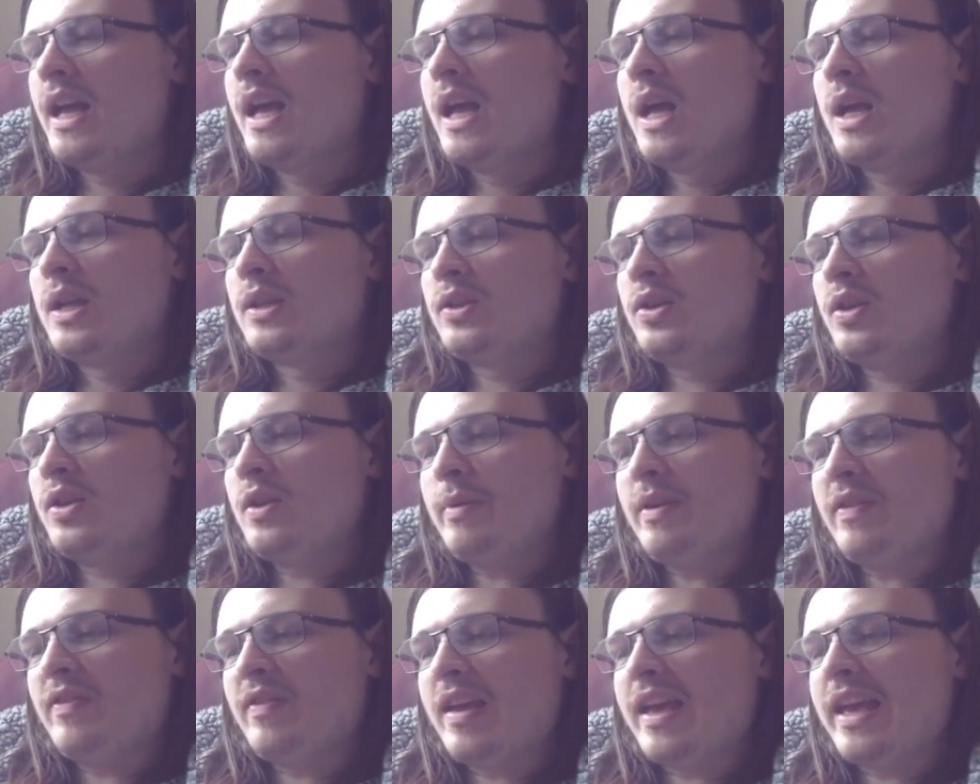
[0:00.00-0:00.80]
To
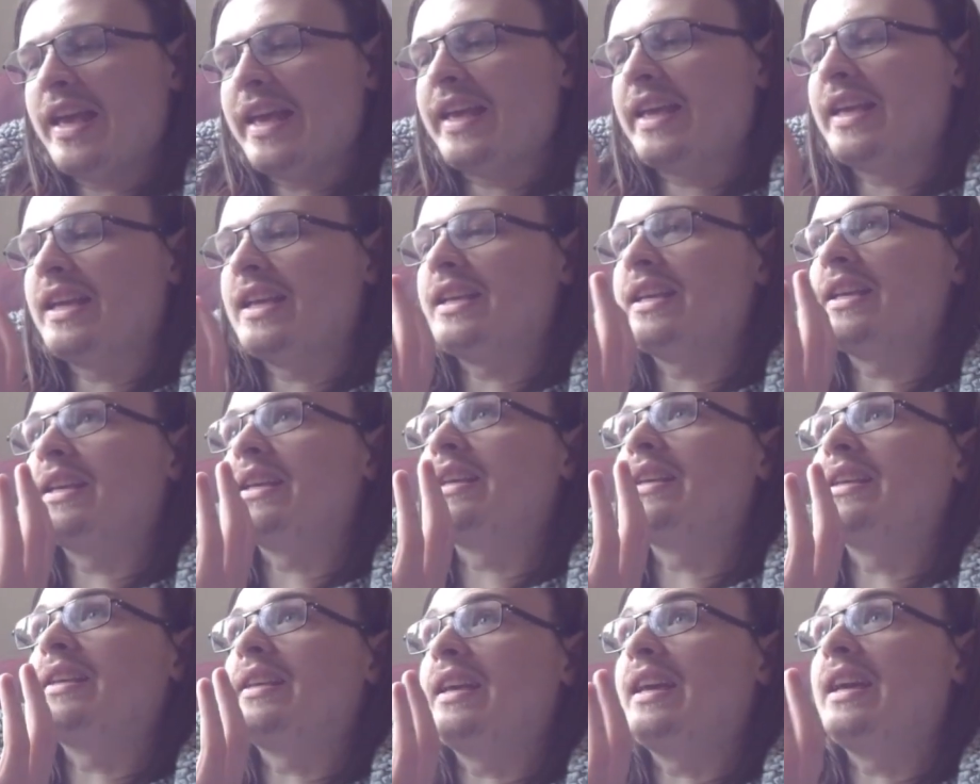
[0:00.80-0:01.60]
be fair, it,
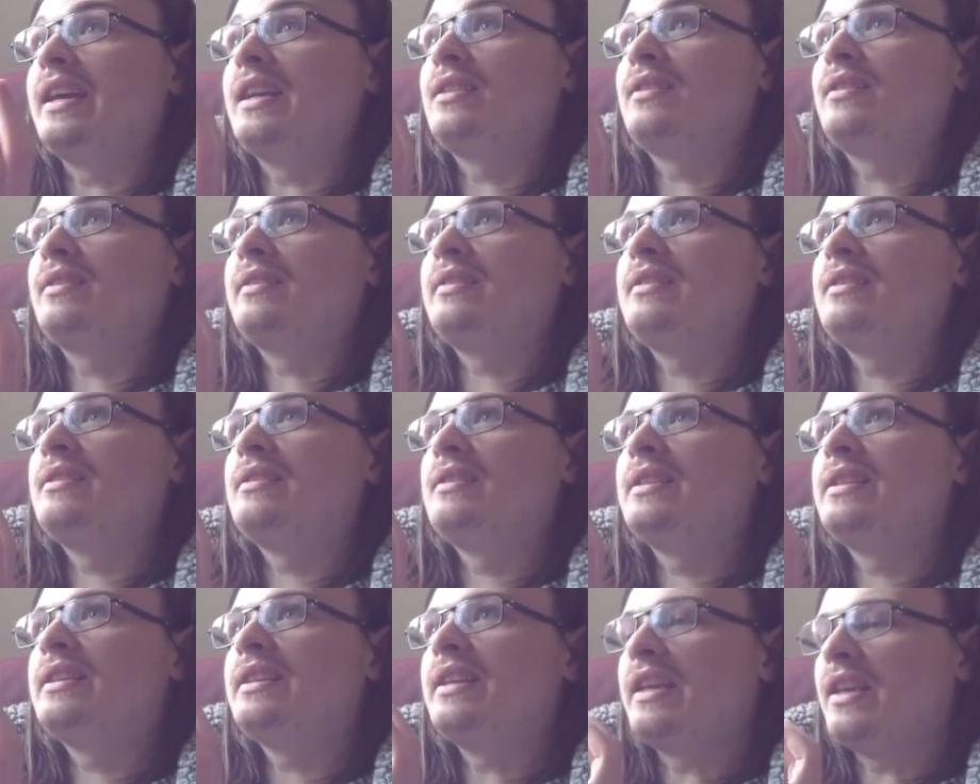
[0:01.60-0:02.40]
it, it
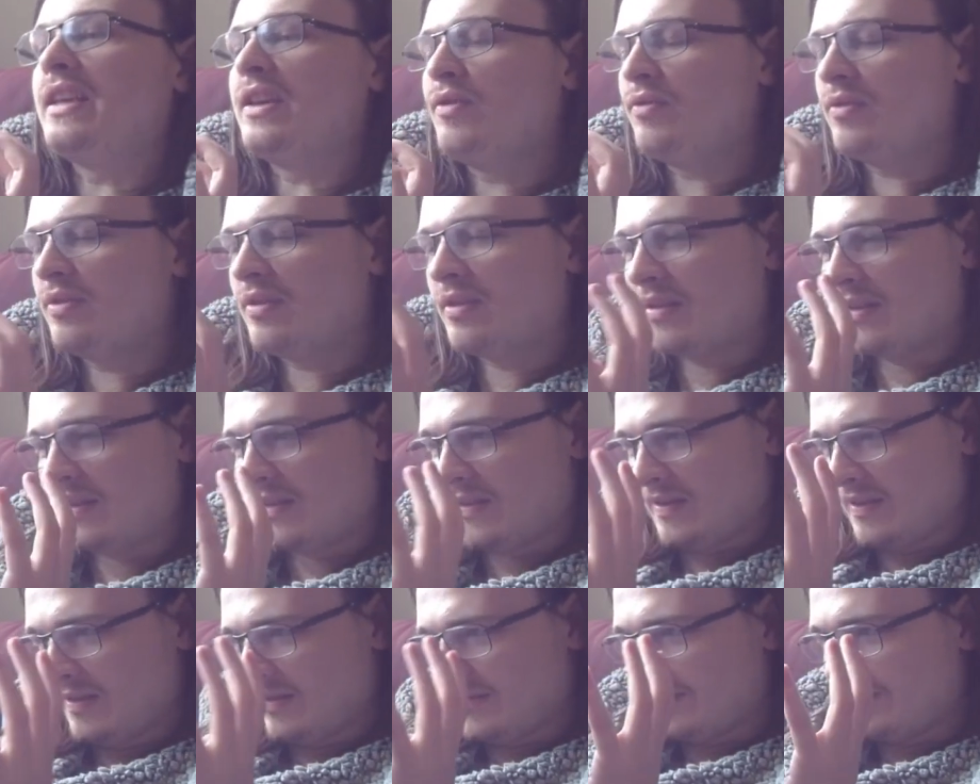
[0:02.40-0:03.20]
you,
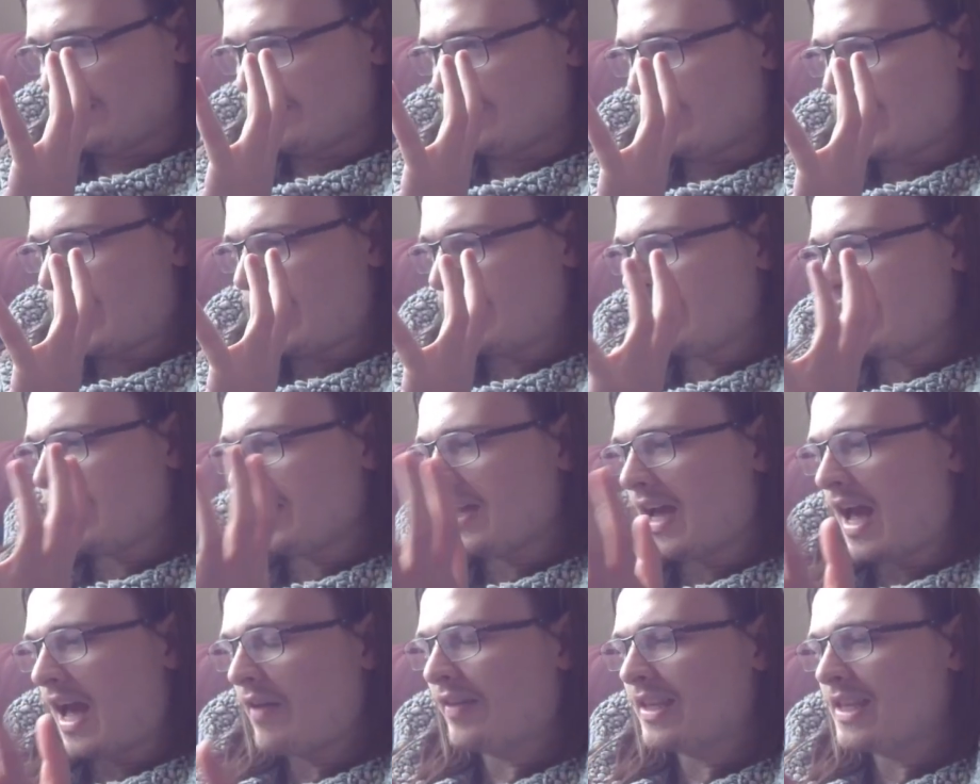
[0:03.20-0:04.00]
when you
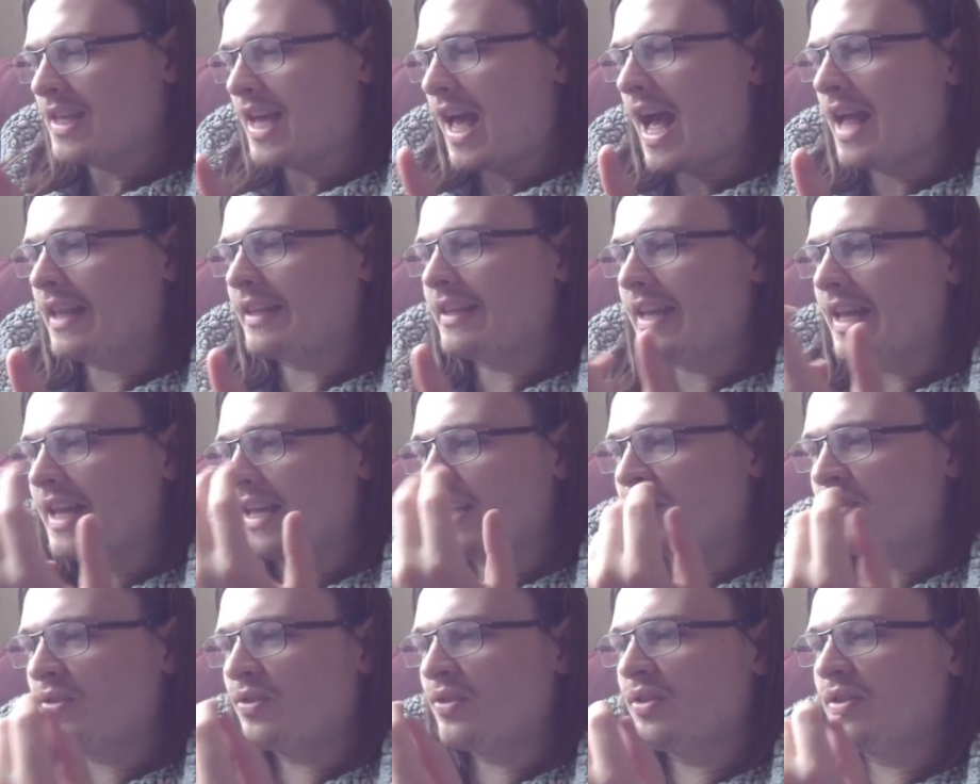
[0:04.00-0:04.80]
have it in your hand,
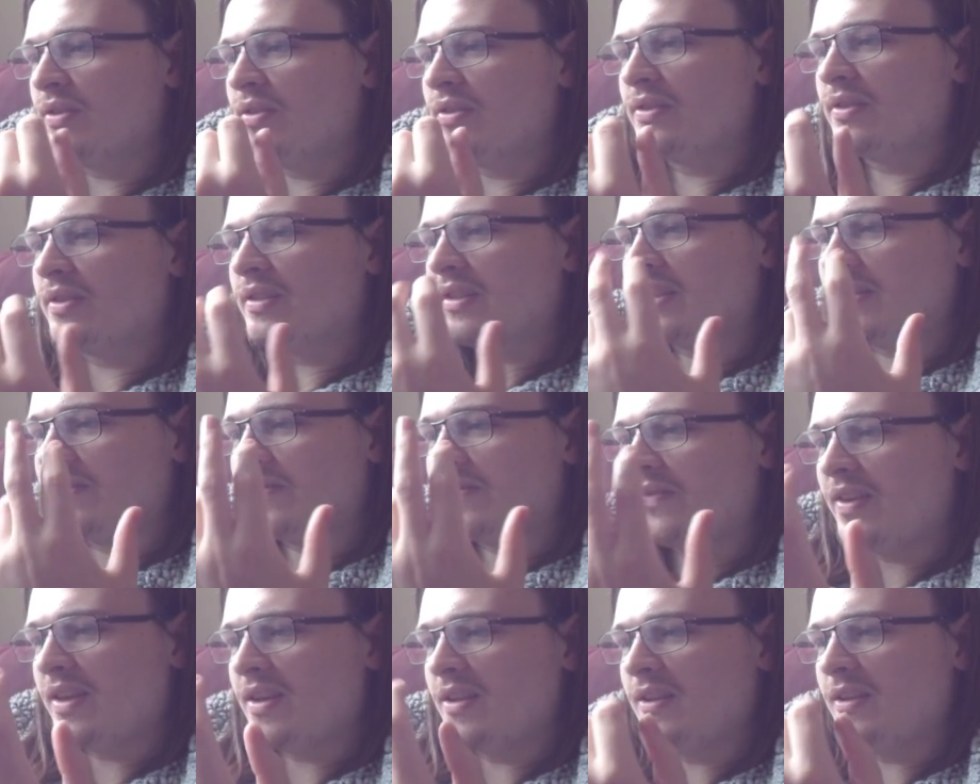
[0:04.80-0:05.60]
it does
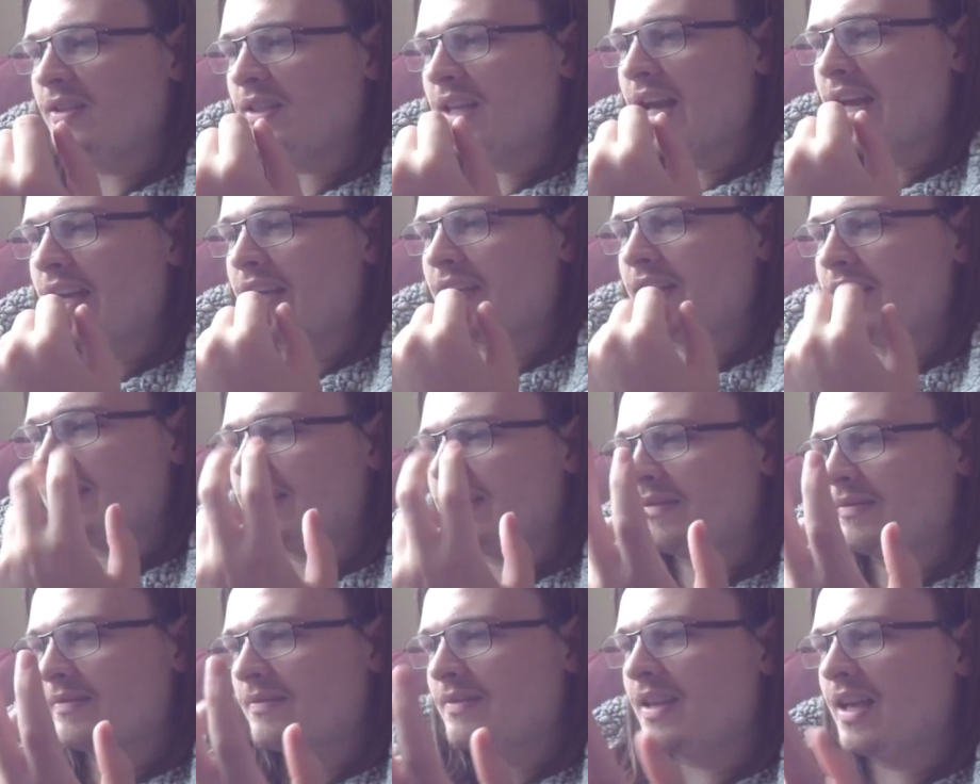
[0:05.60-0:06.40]
feel like
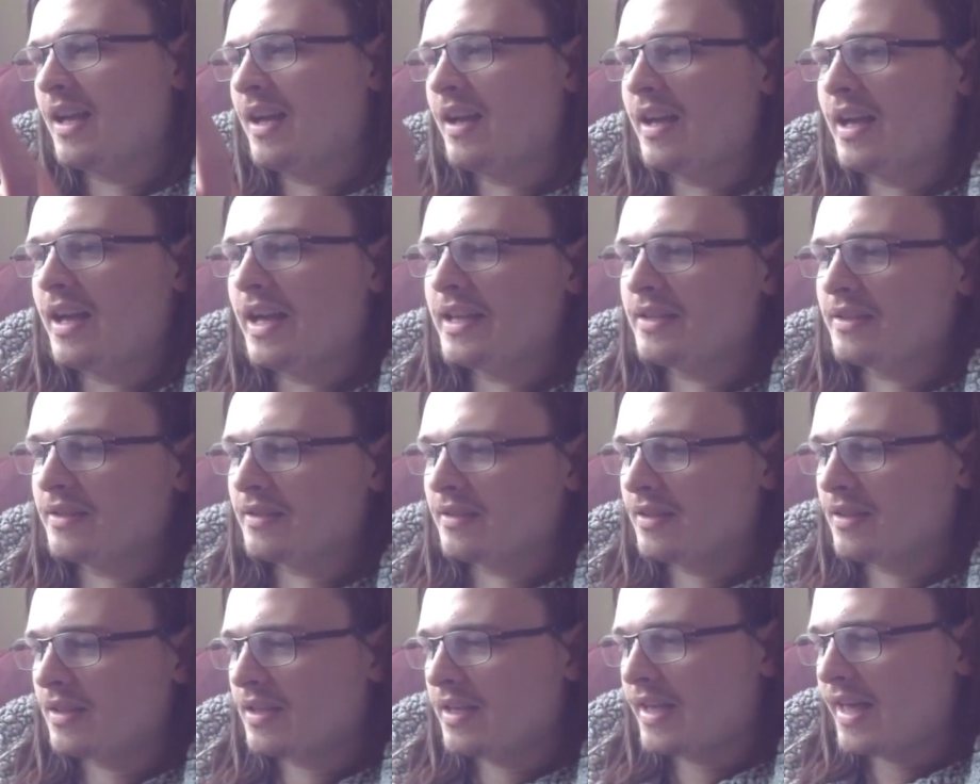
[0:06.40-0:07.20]
uh,
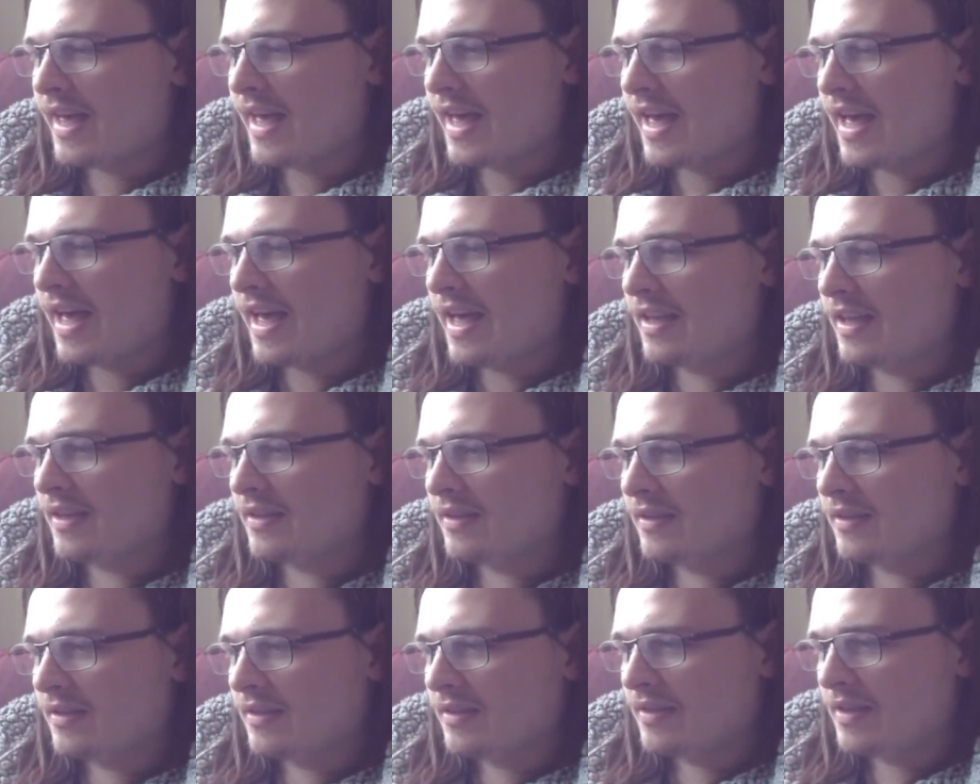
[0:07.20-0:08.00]
uh,
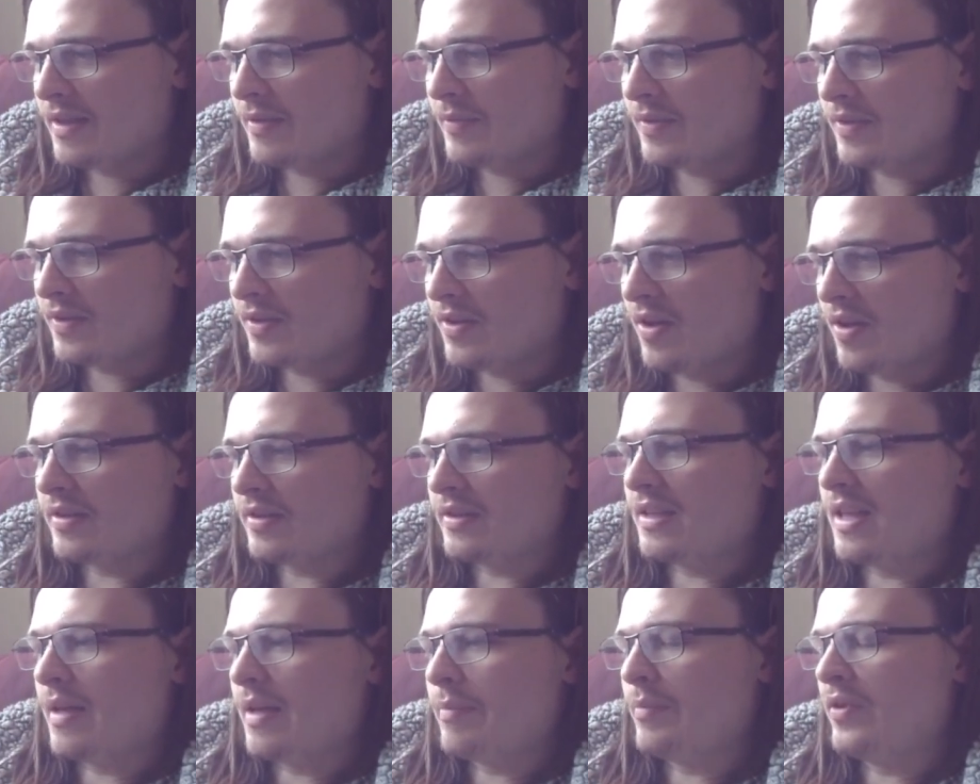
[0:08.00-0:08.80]
it would cost
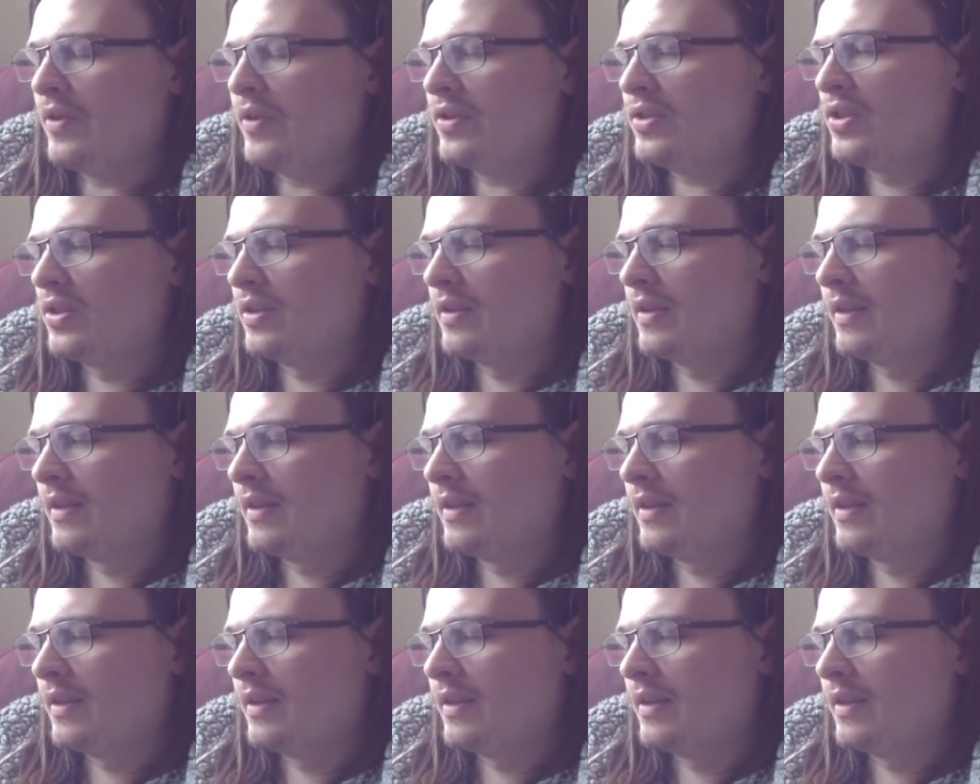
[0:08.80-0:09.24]
that much.